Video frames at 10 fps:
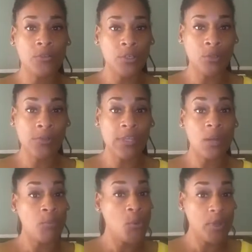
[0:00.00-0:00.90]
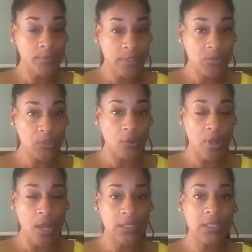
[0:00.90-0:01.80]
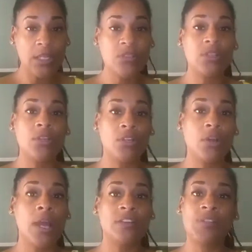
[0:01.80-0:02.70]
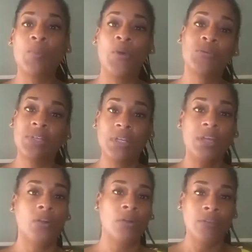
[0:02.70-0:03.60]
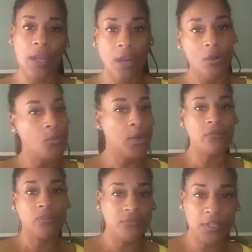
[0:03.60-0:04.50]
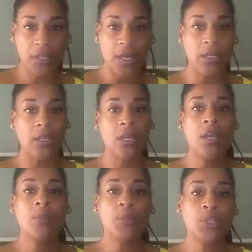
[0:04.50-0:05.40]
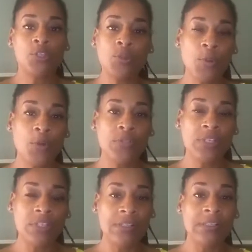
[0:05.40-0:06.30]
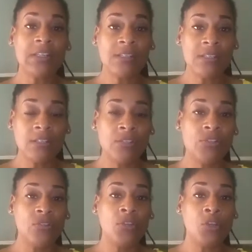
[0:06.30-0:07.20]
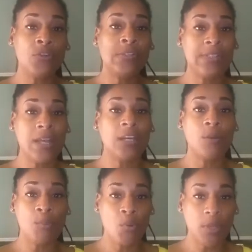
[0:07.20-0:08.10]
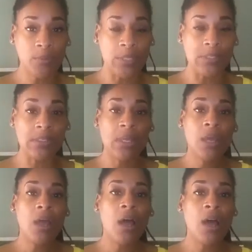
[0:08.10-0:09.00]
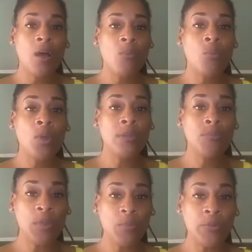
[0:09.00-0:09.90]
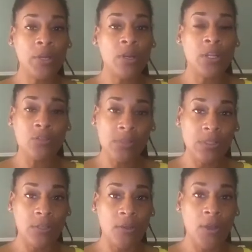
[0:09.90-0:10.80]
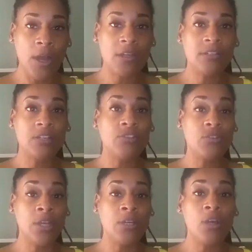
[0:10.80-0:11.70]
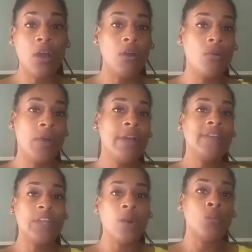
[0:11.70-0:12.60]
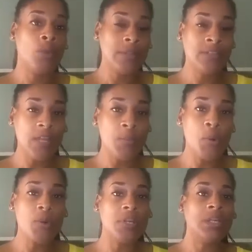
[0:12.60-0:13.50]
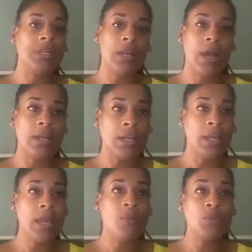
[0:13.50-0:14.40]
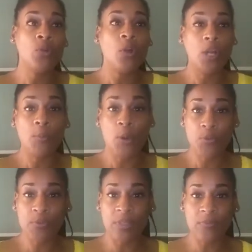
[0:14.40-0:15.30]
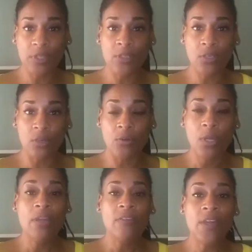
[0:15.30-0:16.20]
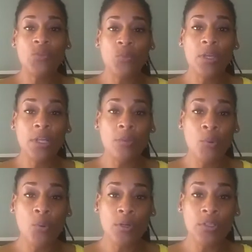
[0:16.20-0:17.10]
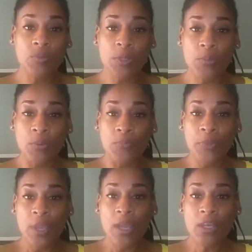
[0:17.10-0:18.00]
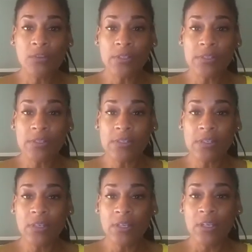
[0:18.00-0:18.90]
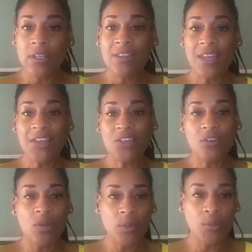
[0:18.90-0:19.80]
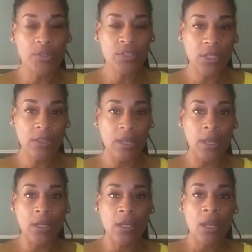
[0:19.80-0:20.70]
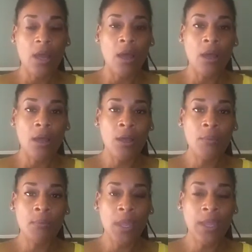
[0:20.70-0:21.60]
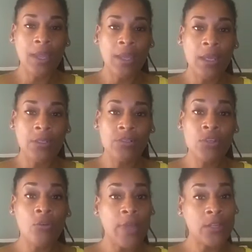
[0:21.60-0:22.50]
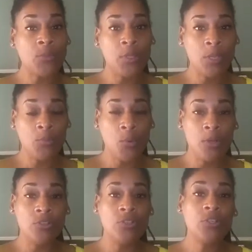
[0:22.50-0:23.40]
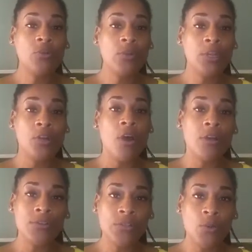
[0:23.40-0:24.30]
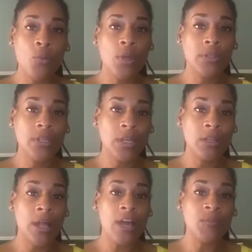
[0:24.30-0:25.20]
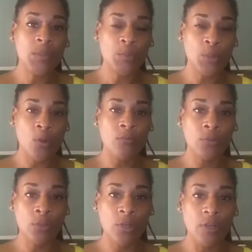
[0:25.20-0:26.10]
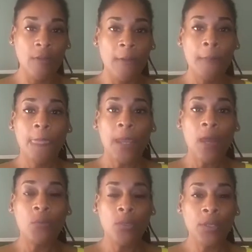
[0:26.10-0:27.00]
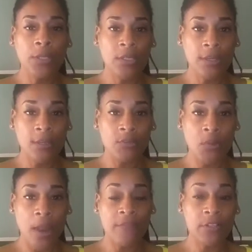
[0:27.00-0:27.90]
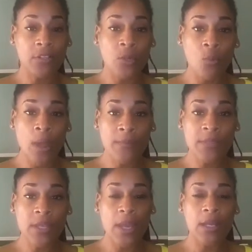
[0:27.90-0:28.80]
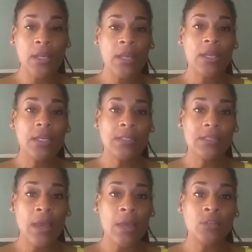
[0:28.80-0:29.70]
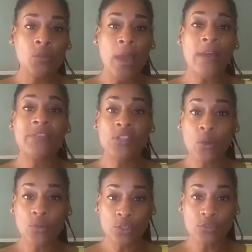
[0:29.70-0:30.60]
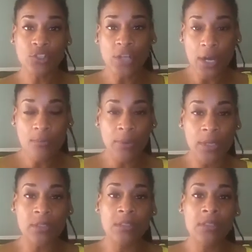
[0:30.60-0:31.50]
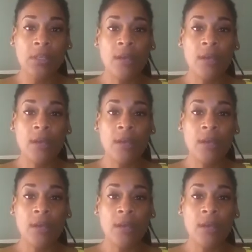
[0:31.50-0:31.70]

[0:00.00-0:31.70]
that you set appointments with your content so that you're not just posting here or there or whenever you feel like it, but that you're posting consistently so that you're setting appointments with people that are interested in your content so they know that on Wednesday morning at 9 a.m. you're going to post something new. That's really important to people. Hey, Ulysses, thank you. I appreciate that. And so that's really important too. And then also one thing a lot of people overlook when looking to get traffic to their website is that you have social share buttons